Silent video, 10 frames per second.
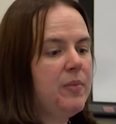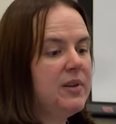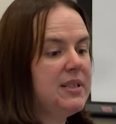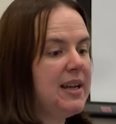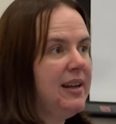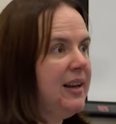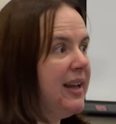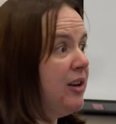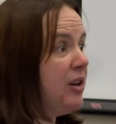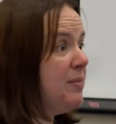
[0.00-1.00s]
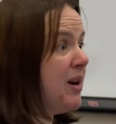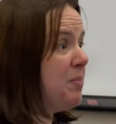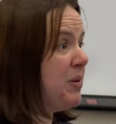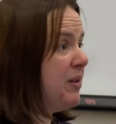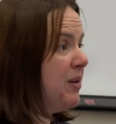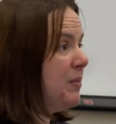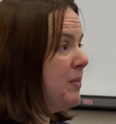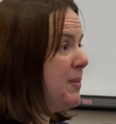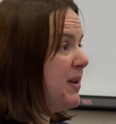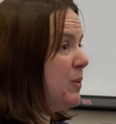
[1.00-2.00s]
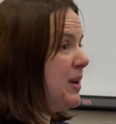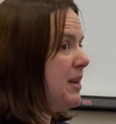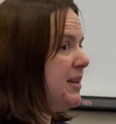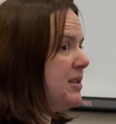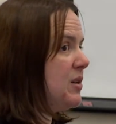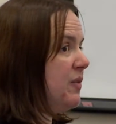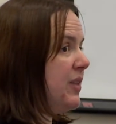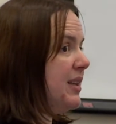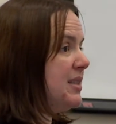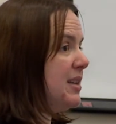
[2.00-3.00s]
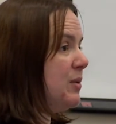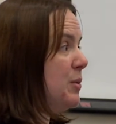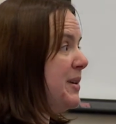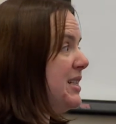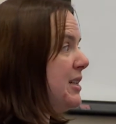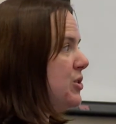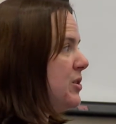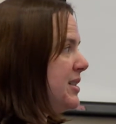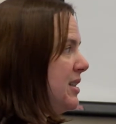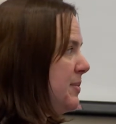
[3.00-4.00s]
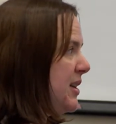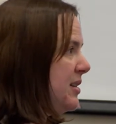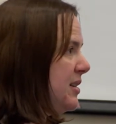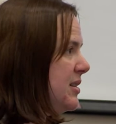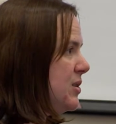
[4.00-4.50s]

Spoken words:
Site layout map, maybe a wee list of things that would be dangerous in the building,